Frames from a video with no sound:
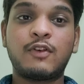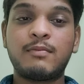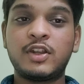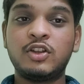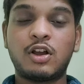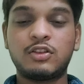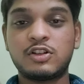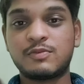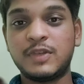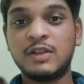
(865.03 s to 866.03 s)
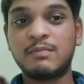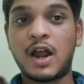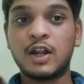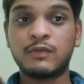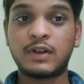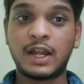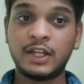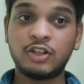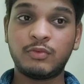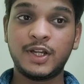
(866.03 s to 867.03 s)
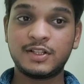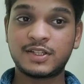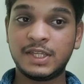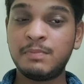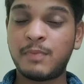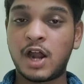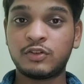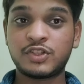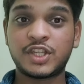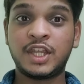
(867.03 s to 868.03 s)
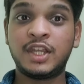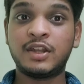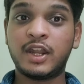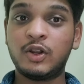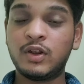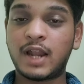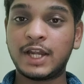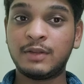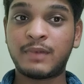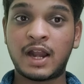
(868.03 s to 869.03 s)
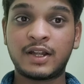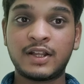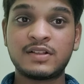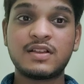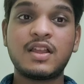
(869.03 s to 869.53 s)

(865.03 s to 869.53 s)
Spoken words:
For many authors, being part of a writing community is key part of staying in regular writing practice